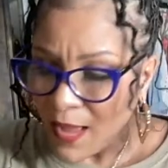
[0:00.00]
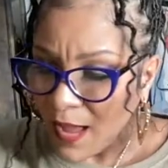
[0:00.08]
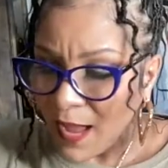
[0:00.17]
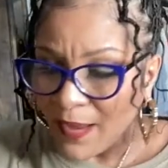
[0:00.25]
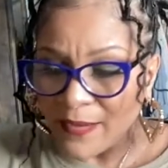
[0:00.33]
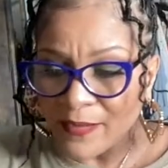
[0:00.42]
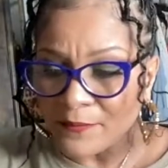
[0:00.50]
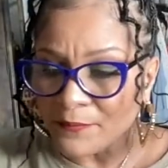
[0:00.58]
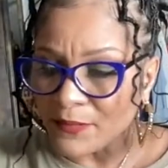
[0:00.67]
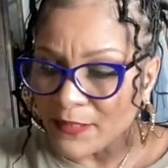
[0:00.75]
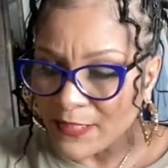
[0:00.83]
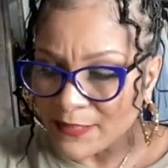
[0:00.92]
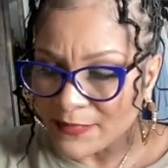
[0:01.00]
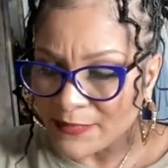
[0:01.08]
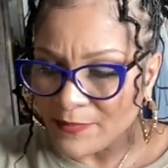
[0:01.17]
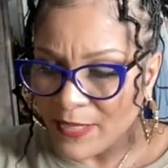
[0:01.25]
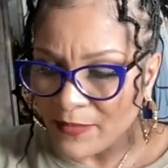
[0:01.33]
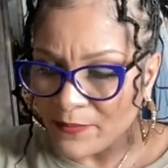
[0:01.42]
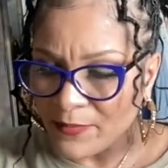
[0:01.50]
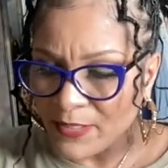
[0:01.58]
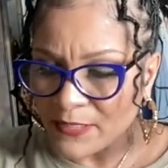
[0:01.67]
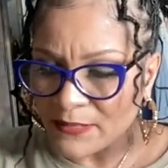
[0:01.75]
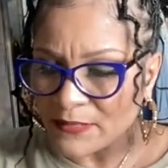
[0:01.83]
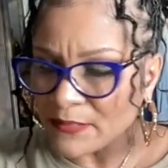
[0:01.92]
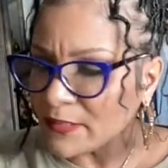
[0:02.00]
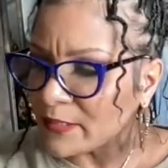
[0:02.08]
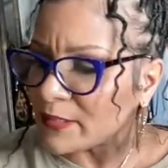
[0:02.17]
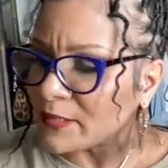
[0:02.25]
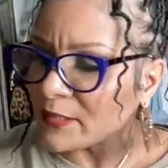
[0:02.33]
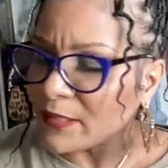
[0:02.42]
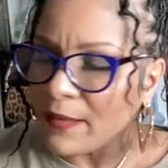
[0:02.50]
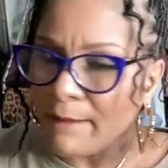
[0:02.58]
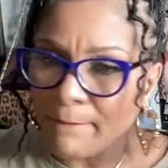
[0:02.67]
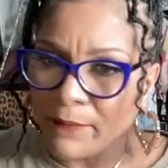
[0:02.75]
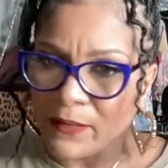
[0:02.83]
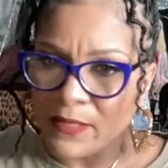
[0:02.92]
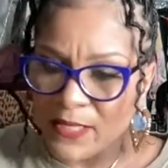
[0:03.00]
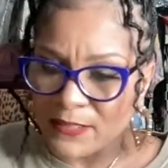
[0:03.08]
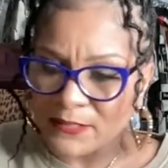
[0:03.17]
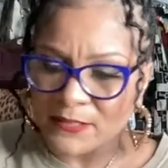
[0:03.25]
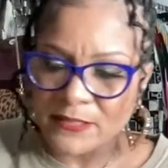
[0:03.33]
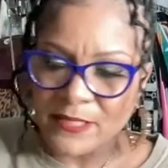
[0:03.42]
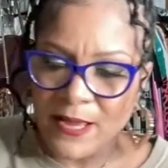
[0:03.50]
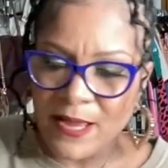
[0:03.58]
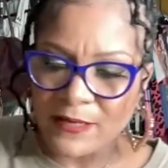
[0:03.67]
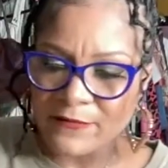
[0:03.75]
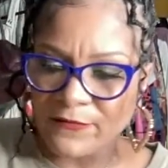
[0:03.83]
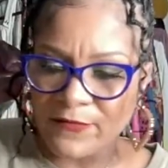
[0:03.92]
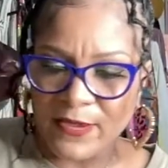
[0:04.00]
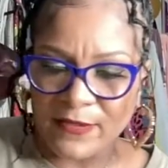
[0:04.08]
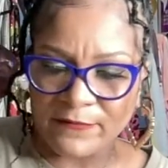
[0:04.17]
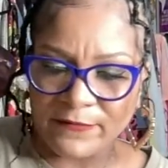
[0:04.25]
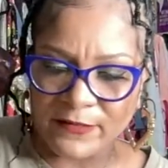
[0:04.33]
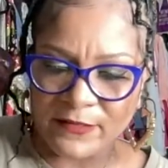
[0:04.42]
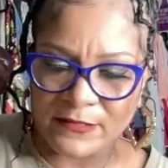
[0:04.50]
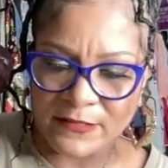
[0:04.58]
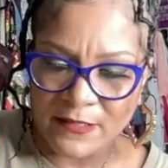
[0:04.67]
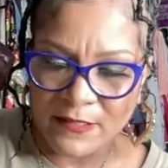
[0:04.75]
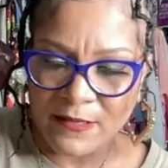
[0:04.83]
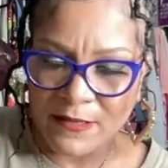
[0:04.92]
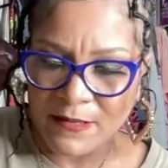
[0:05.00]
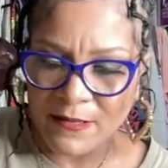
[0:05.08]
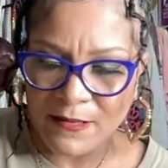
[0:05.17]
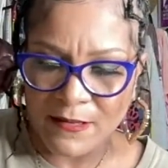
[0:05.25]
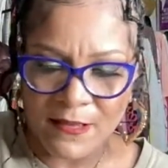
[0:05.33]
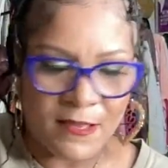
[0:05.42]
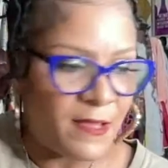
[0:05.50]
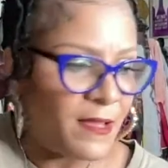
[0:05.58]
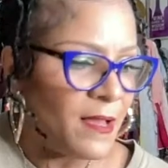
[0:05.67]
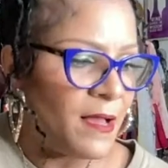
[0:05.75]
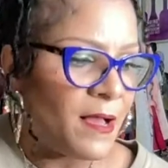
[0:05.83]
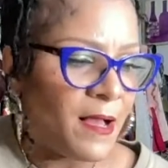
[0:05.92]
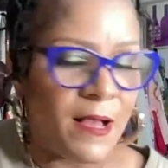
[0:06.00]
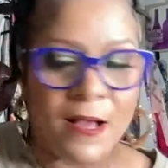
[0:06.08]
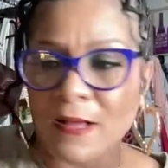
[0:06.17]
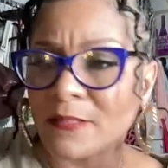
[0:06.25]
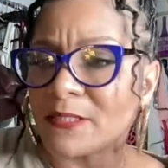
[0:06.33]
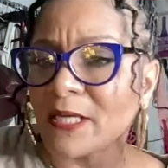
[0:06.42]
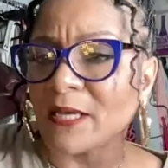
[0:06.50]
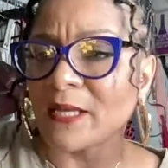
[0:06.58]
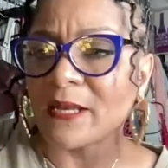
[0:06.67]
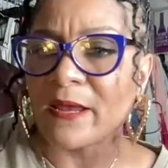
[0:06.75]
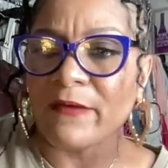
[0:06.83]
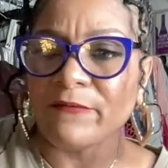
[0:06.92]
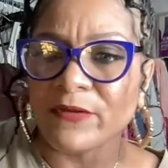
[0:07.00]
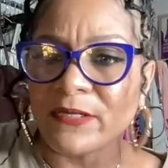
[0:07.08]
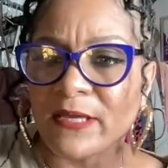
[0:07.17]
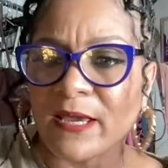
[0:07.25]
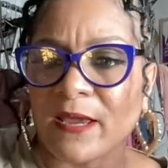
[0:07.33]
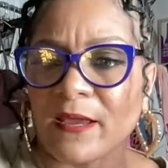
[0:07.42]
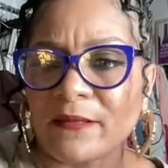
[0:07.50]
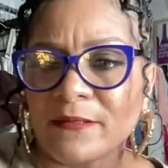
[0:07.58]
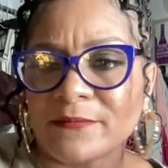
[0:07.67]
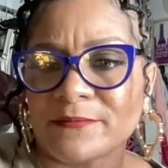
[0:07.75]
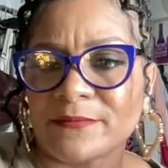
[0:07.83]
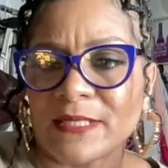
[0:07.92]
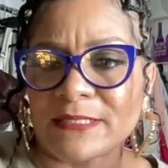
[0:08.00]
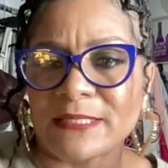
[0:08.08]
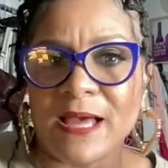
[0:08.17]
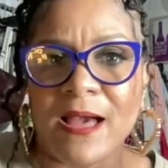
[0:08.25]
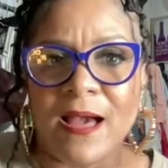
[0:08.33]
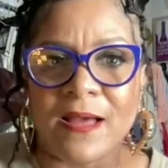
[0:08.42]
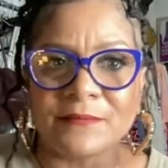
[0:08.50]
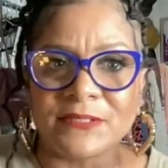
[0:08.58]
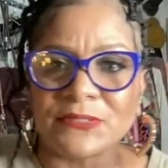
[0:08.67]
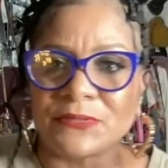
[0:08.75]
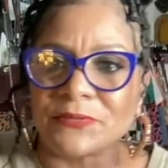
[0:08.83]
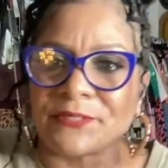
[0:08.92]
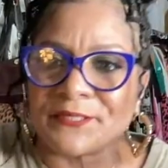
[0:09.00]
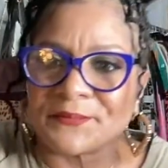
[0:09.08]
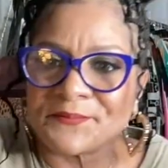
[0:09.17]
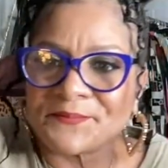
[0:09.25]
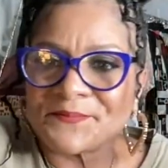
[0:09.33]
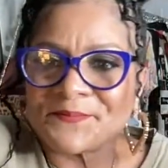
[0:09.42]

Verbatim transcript: I am blessed by the best, honey, blessed and highly favored all day and every day. That's how I'm doing.